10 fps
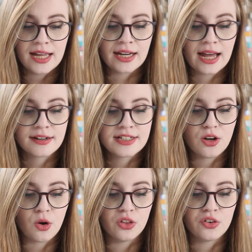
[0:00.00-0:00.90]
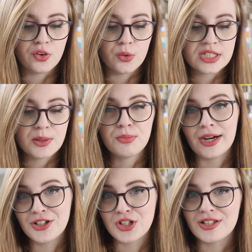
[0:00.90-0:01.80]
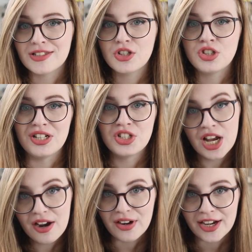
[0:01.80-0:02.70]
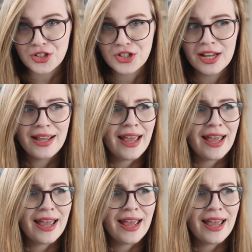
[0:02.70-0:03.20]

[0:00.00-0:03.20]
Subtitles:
and acting on the false impressions she cherished."